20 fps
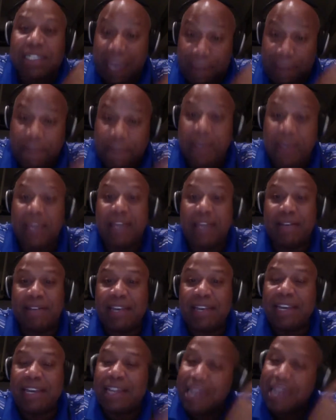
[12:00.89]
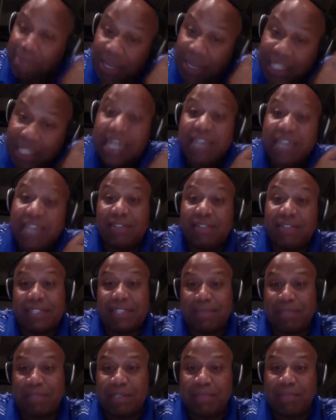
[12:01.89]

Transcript: Pete, let me tell you something.